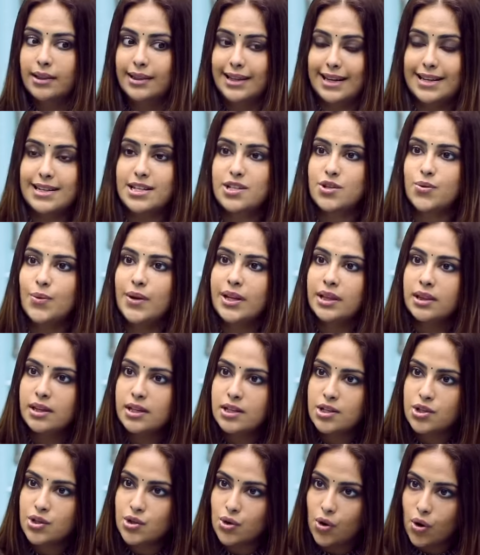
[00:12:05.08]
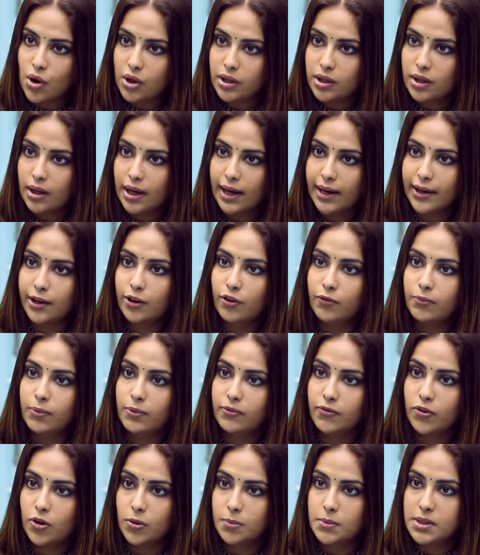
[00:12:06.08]
that's when they saw the kind of
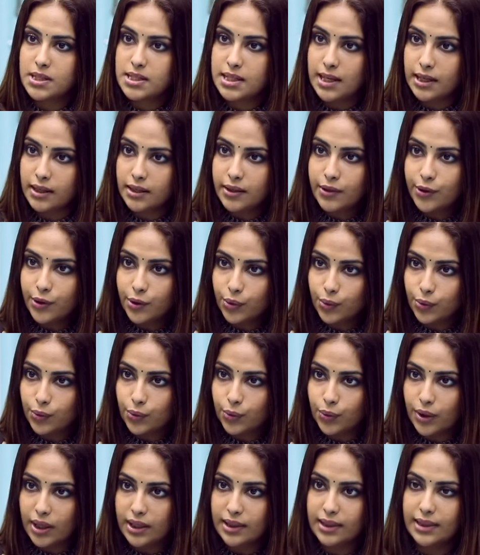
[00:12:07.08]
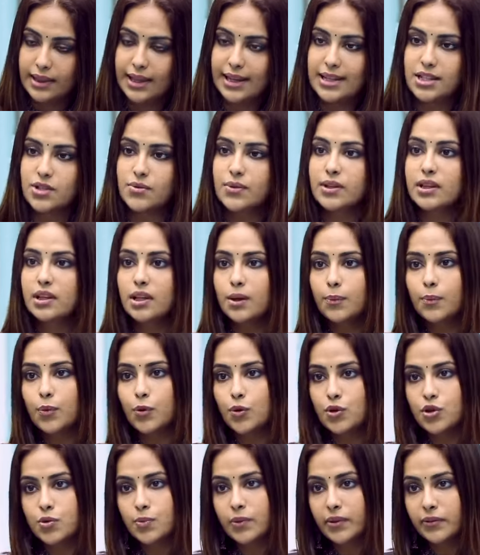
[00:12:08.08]
performance I can do. And that's when they
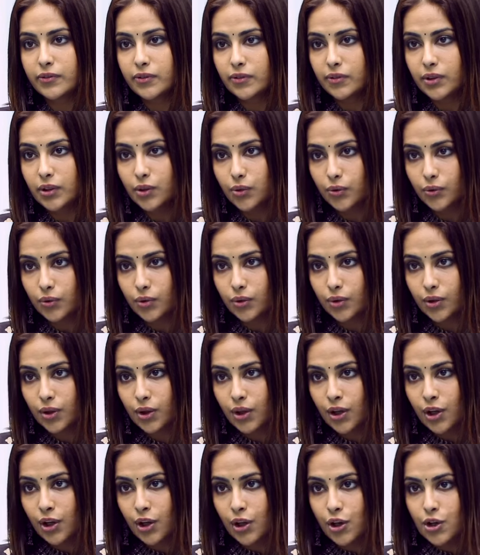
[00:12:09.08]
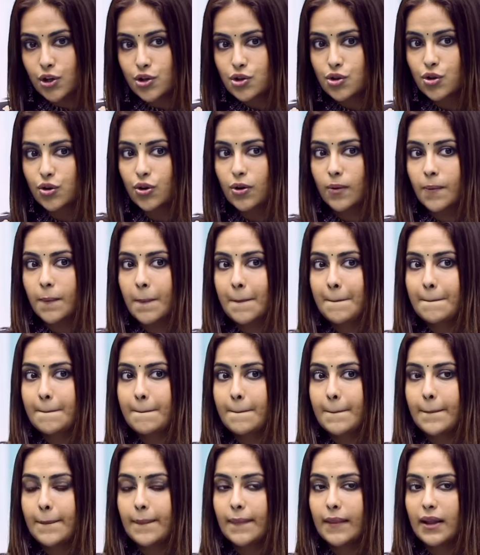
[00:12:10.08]
approached me for Vadhu. So
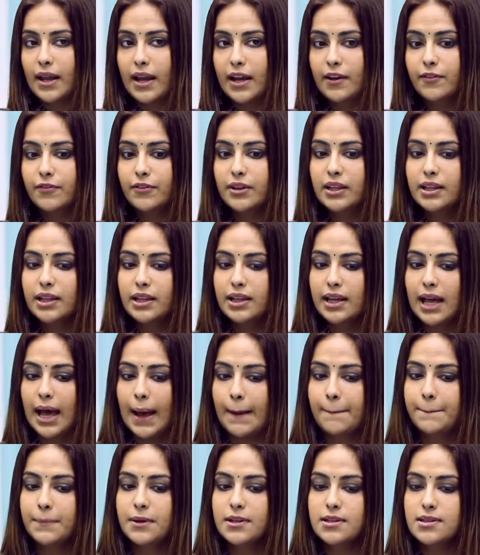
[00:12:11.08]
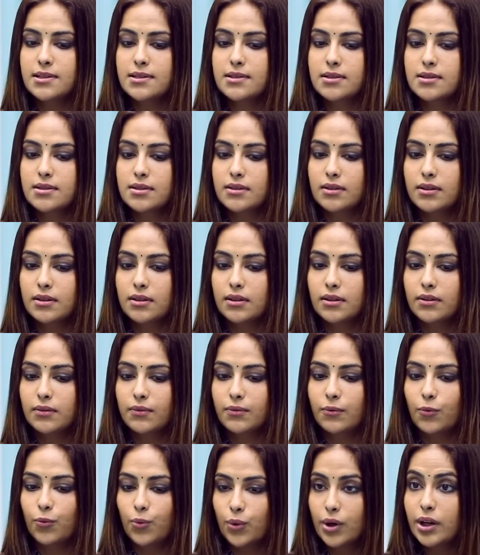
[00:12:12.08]
everything happens
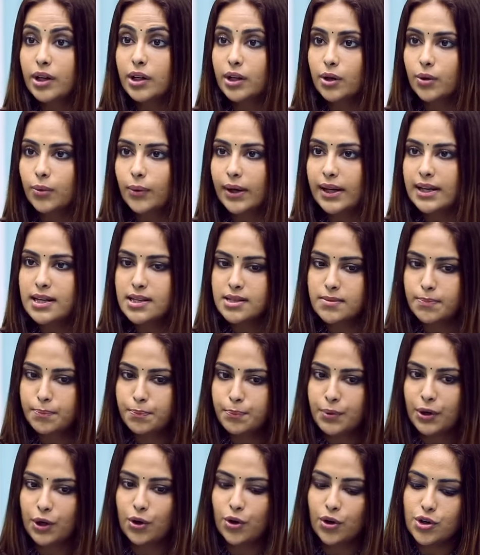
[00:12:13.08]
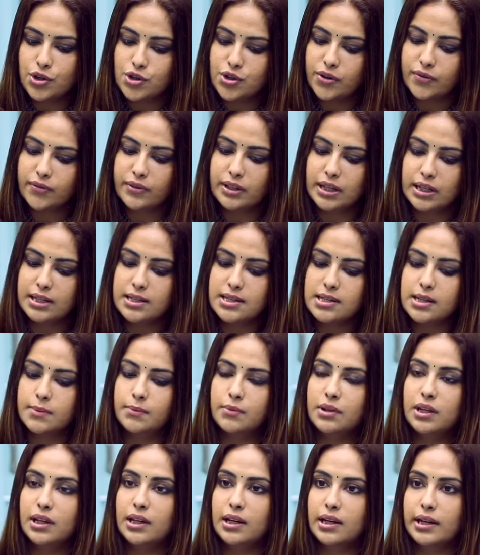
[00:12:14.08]
work wise because you've done
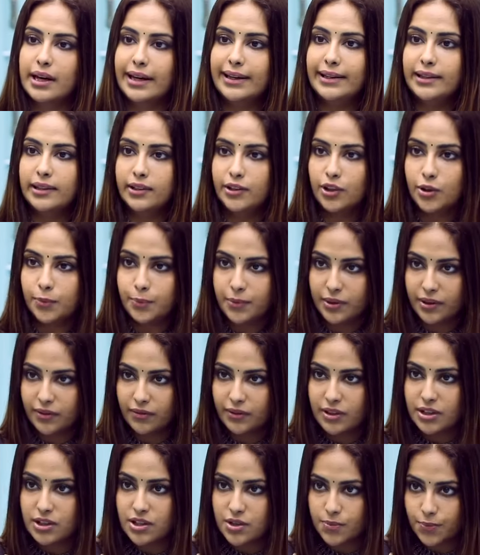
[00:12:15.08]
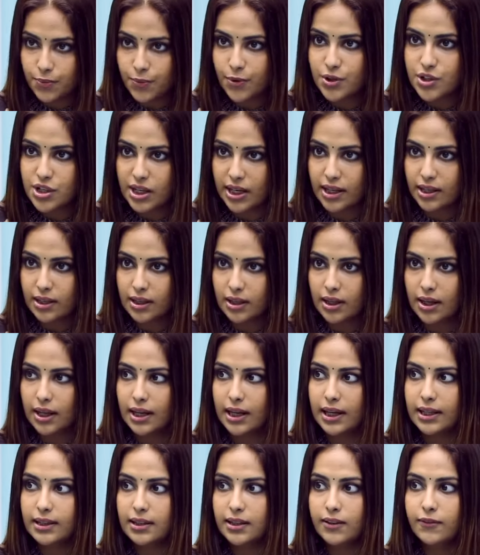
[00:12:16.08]
something right in your previous project.
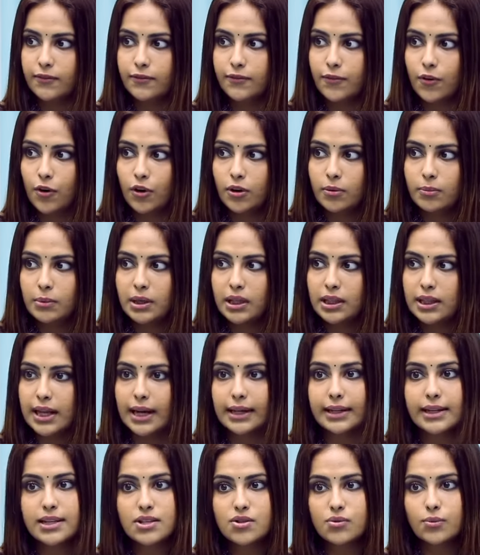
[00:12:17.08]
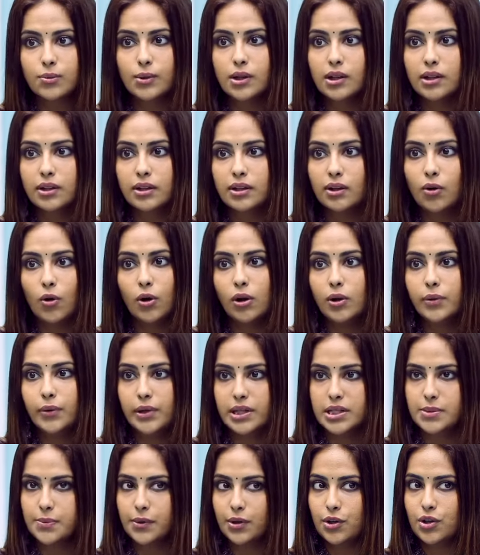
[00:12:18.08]
And I think for me that has worked
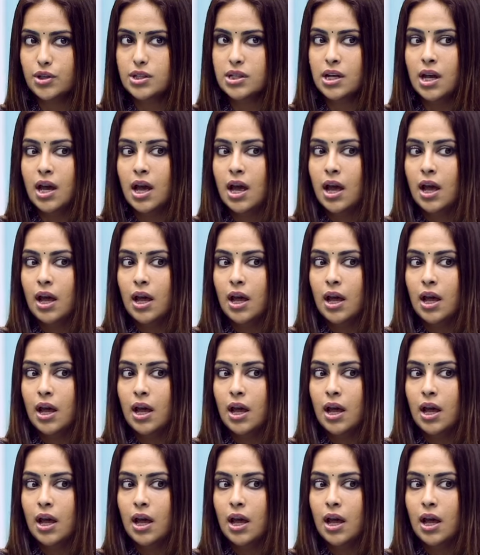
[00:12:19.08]
always because